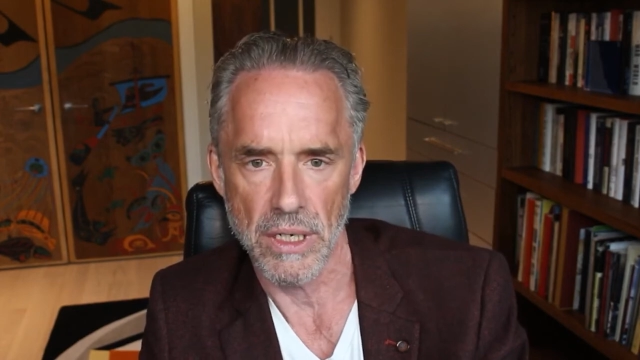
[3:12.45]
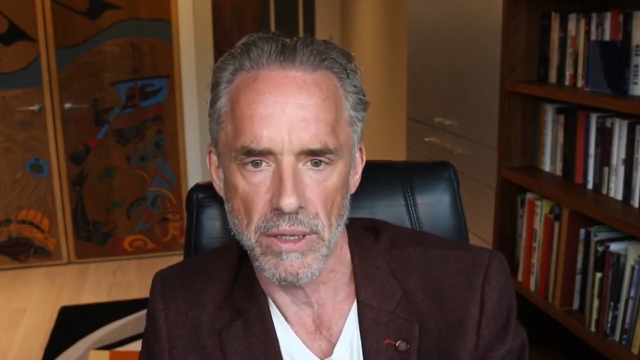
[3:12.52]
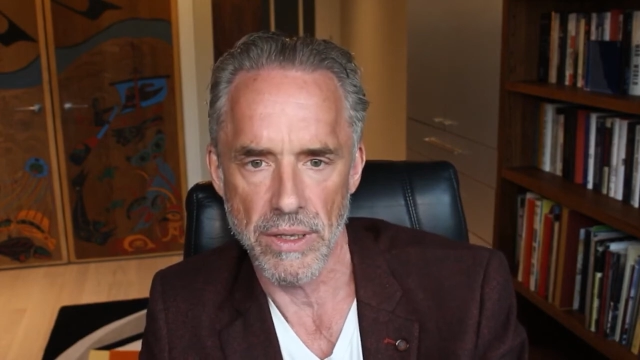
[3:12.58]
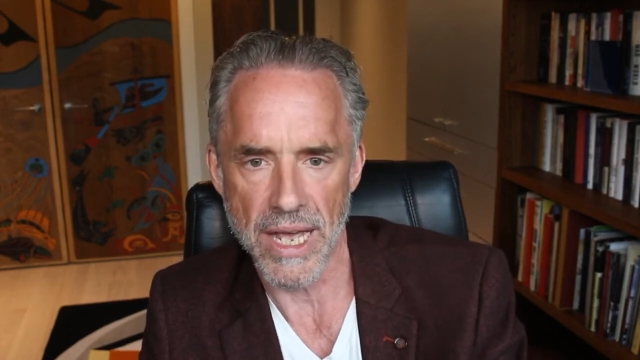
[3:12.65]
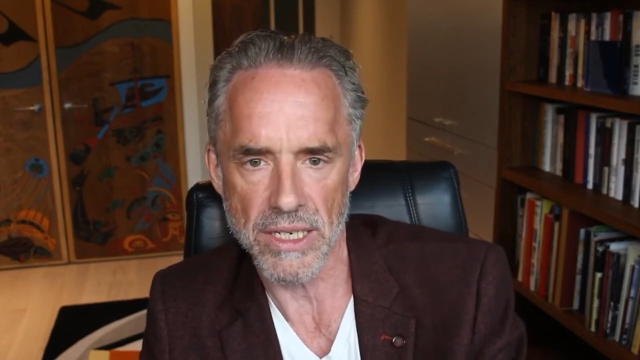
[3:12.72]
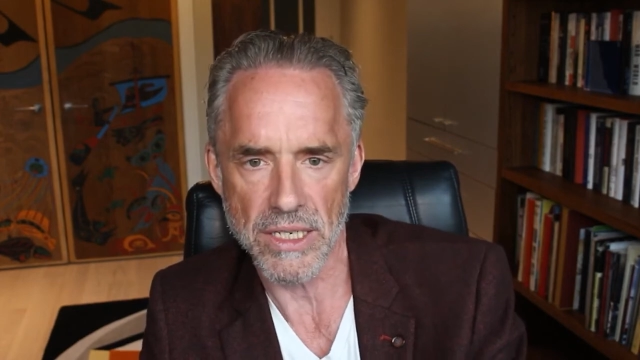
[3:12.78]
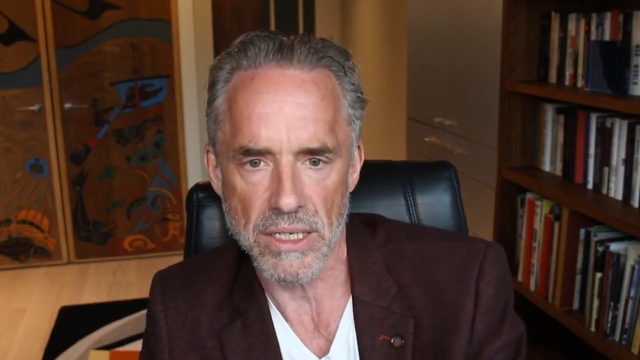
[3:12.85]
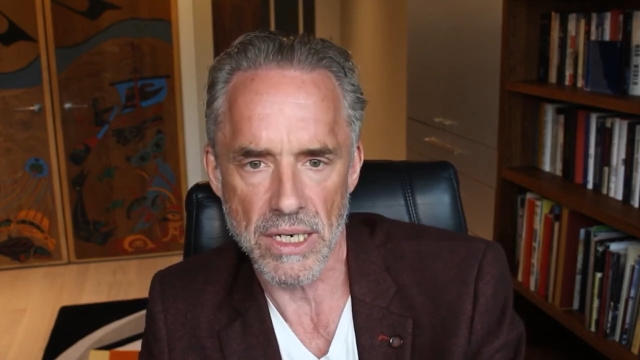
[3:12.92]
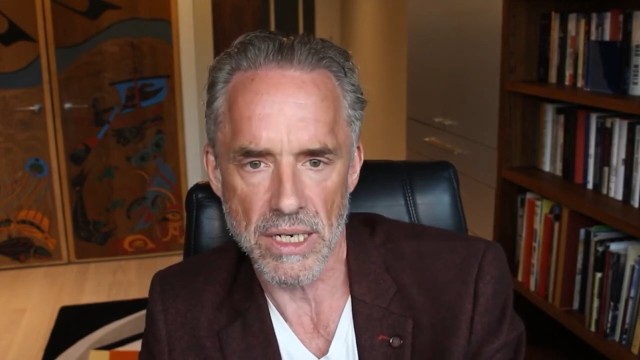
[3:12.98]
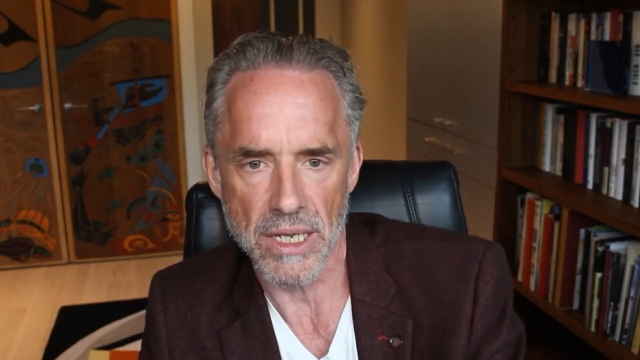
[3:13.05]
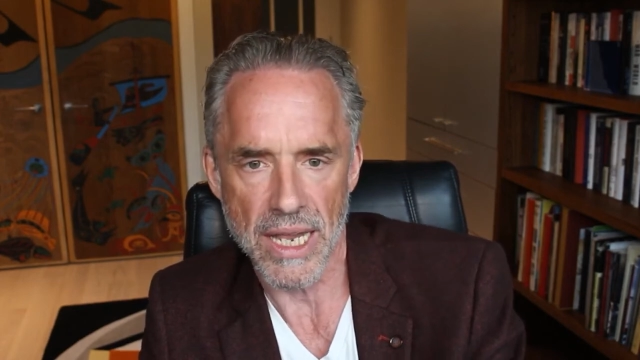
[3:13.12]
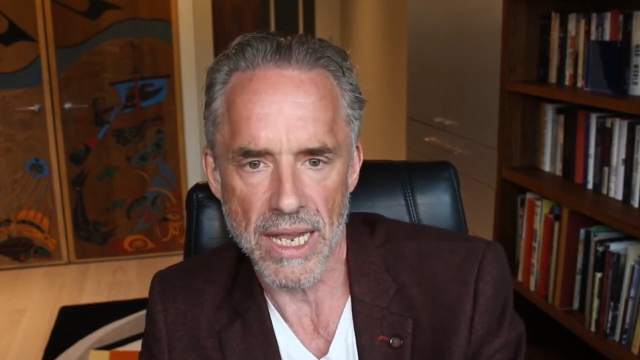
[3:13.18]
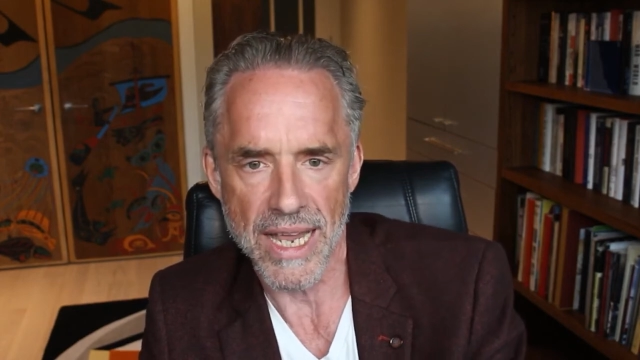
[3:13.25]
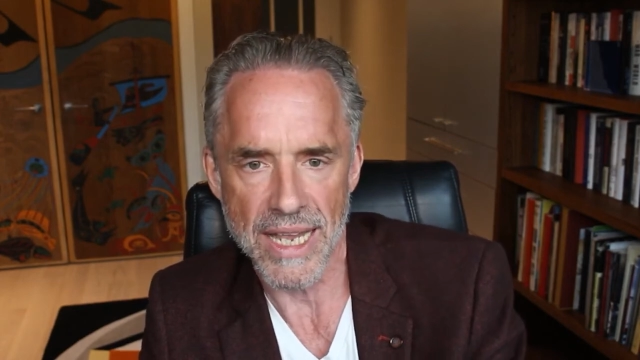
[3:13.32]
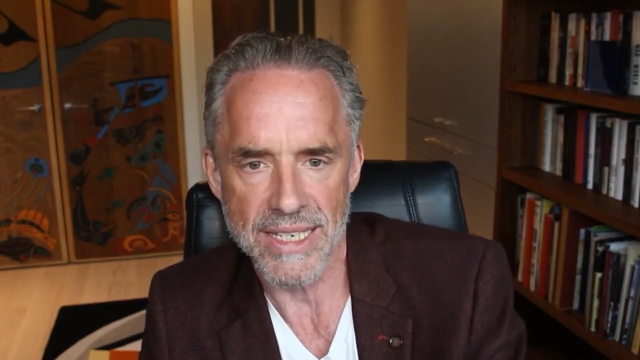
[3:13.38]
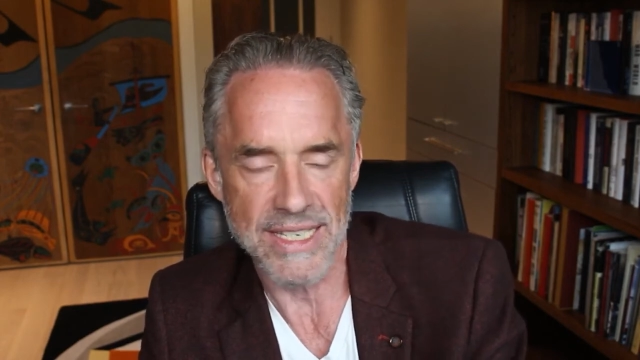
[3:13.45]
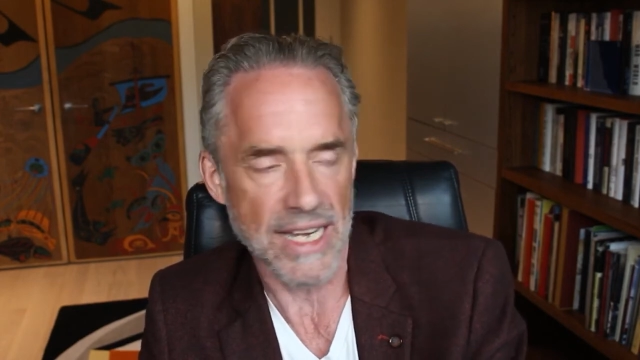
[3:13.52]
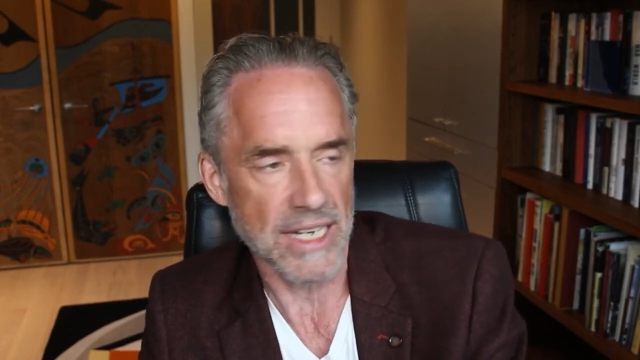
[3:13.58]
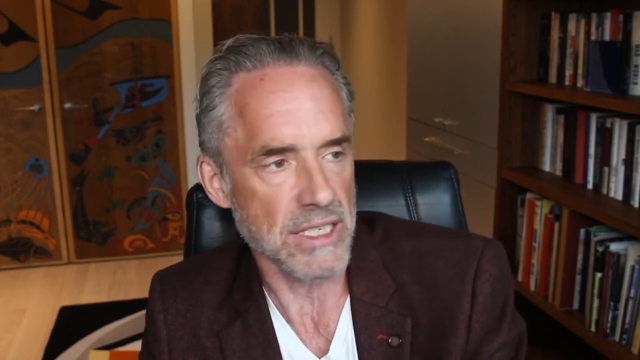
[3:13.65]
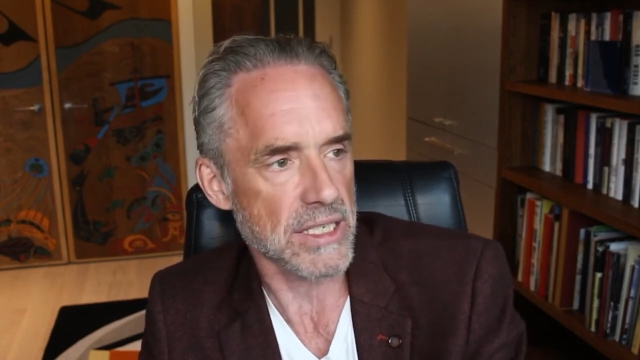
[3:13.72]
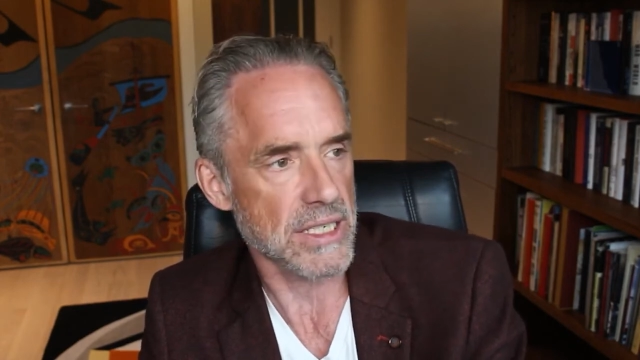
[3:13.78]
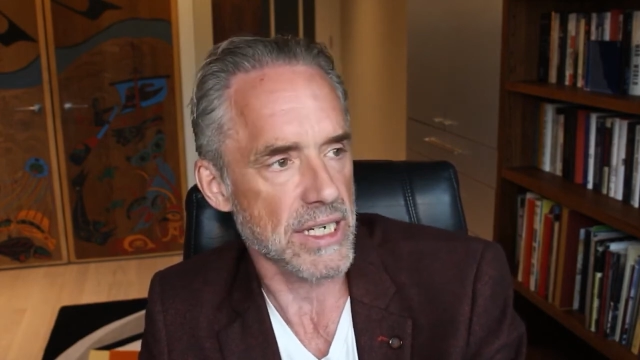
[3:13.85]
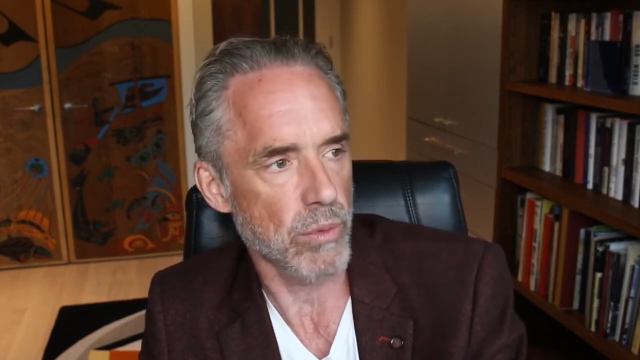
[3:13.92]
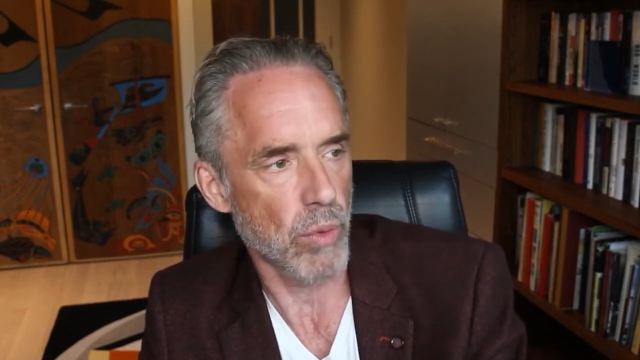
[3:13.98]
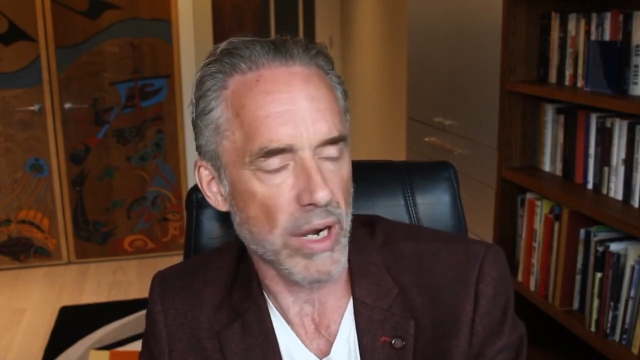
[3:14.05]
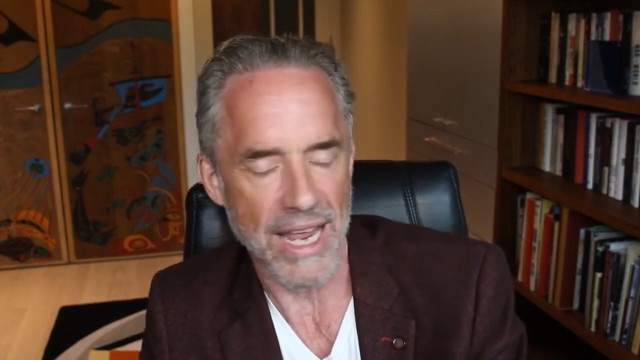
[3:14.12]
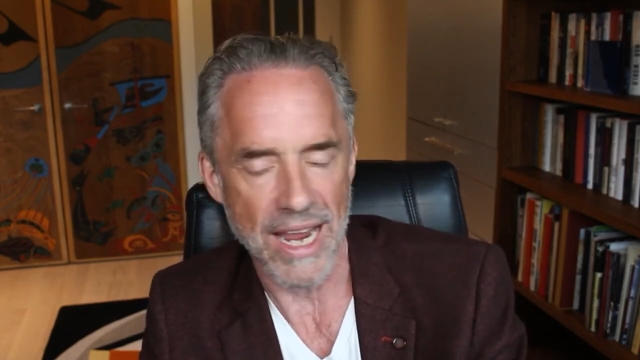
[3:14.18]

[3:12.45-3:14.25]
That's essentially what